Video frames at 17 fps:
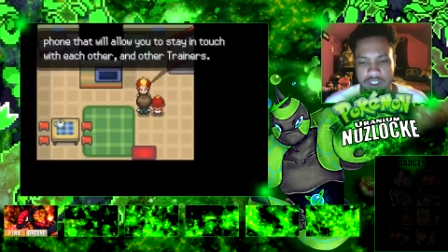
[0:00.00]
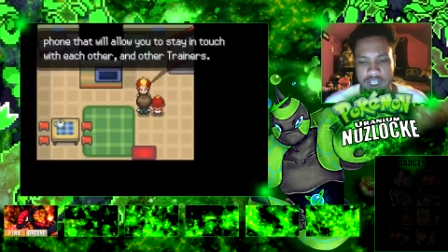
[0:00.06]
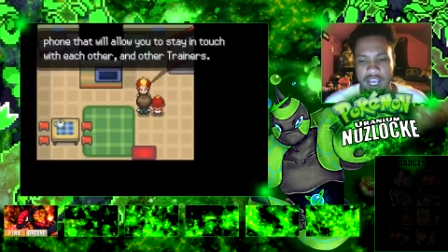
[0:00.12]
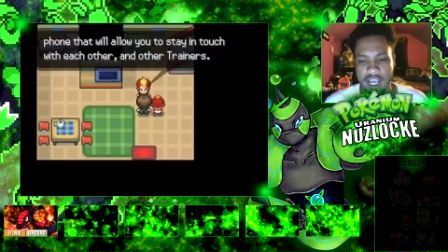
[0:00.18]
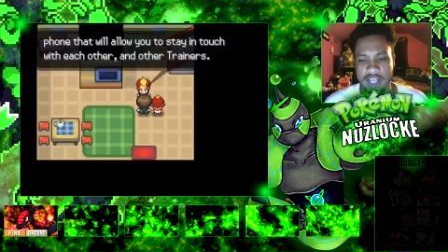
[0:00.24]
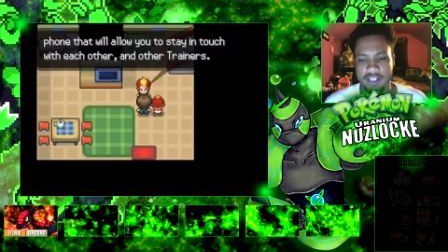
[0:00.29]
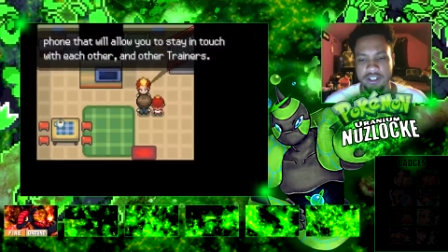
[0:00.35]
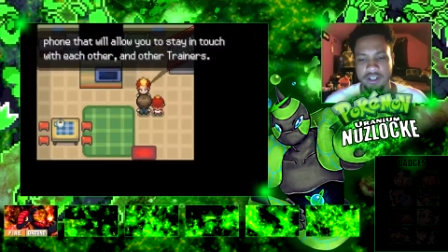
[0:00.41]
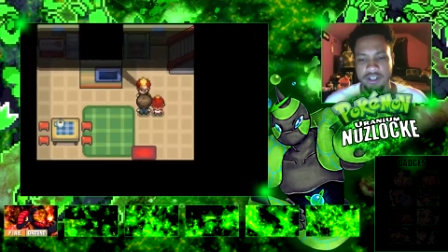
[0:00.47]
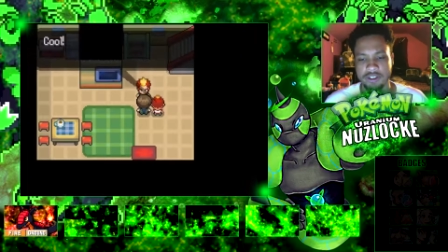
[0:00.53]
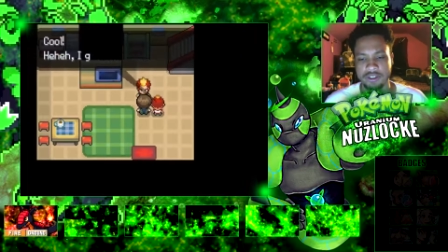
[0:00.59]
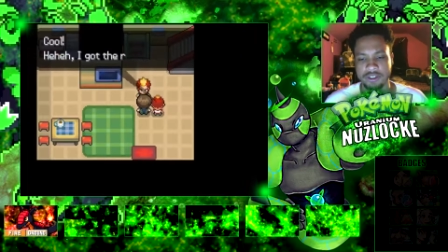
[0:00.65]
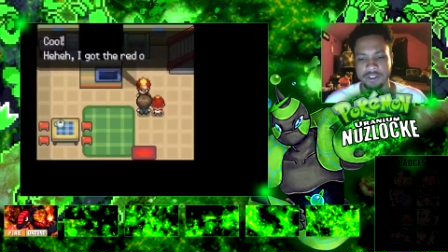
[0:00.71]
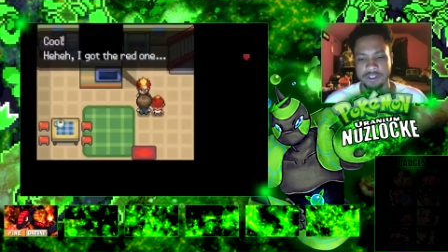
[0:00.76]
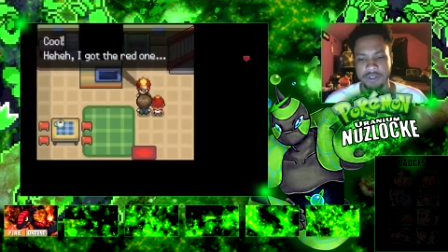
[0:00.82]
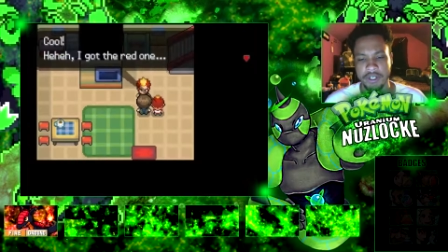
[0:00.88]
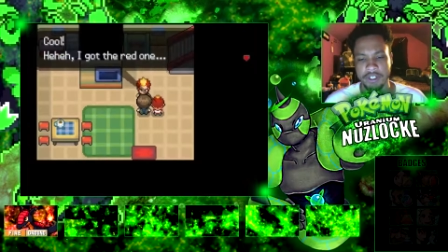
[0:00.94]
and other
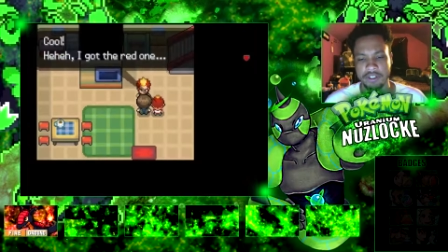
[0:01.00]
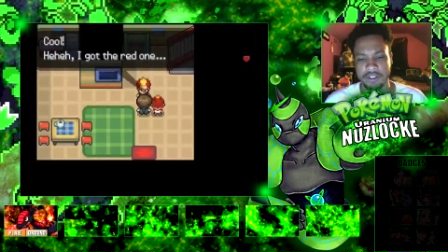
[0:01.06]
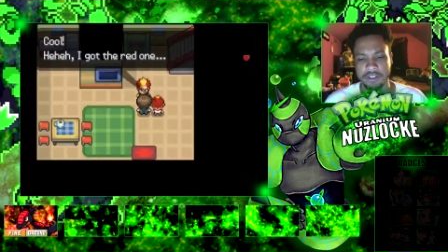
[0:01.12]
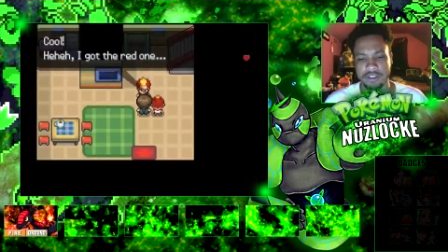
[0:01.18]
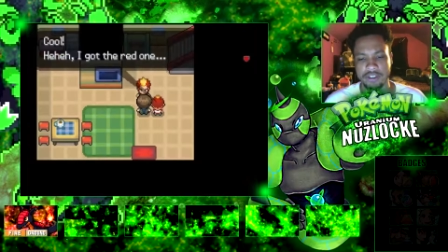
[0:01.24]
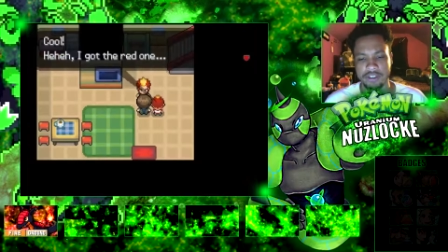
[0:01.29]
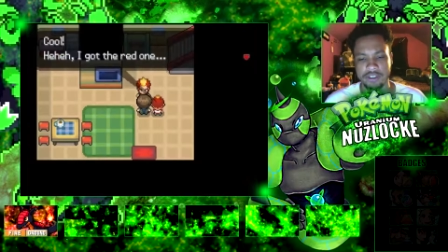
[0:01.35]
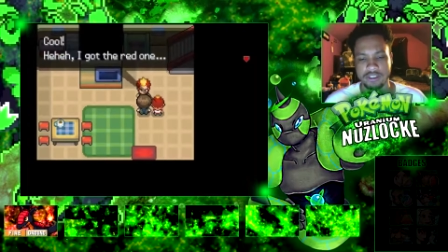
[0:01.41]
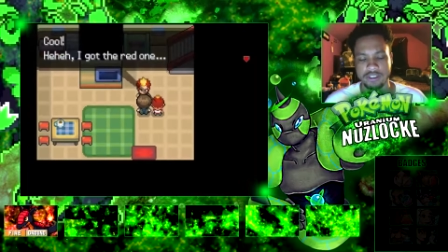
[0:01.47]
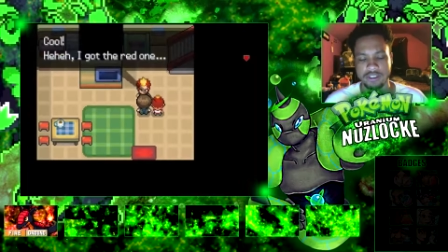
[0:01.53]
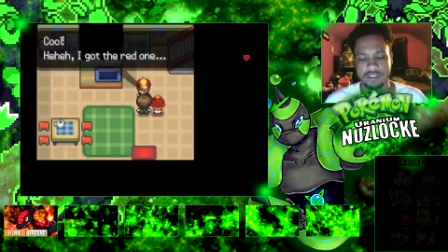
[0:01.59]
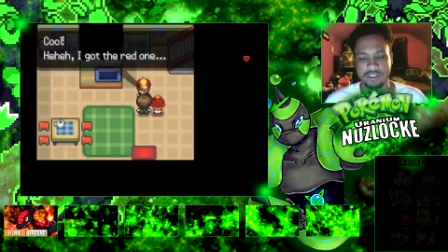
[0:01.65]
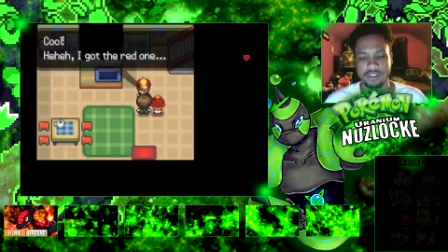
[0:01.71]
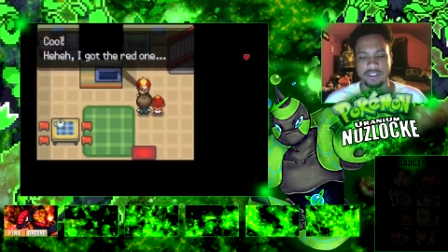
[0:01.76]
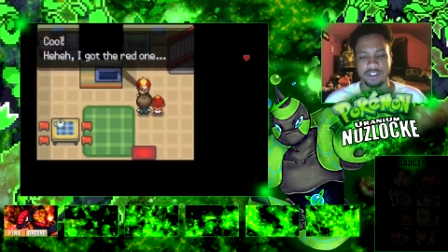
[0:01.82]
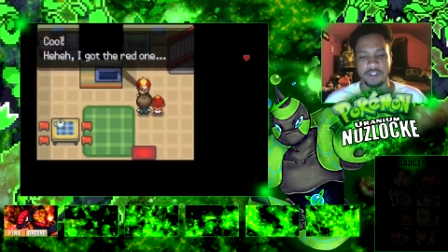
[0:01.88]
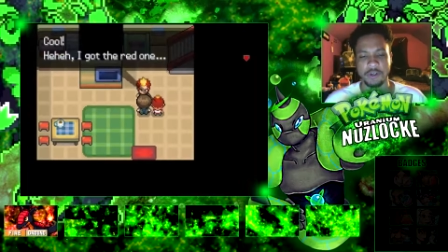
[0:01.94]
trainers.
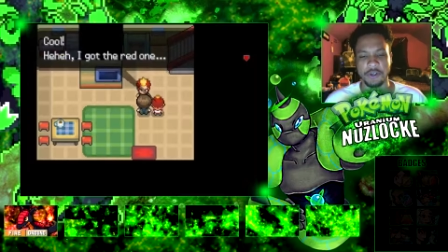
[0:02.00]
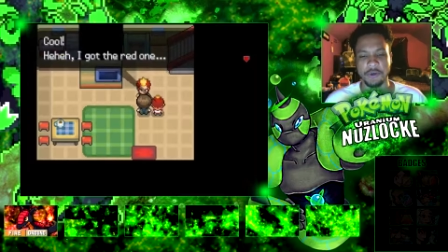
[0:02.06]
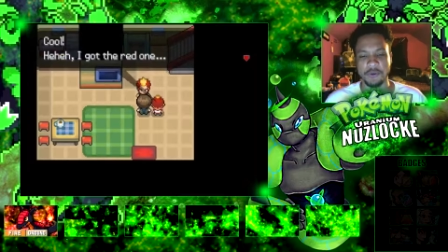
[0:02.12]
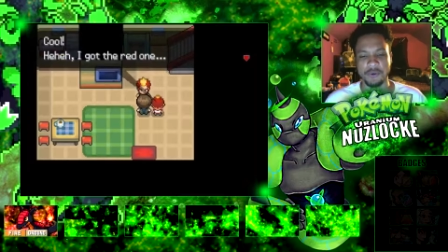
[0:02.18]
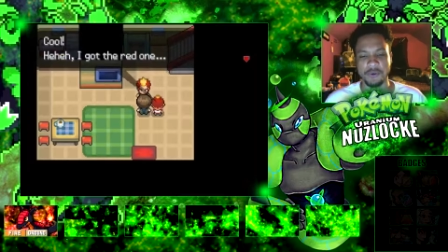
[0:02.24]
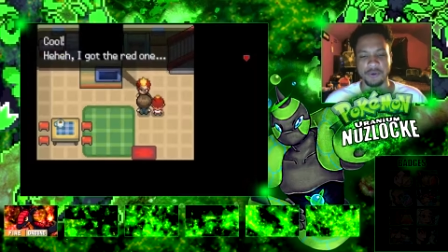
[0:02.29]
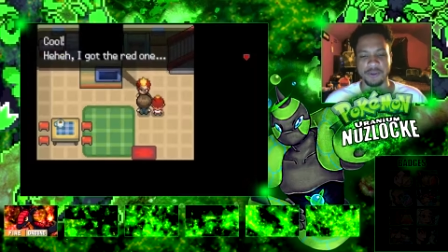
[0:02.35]
Cool!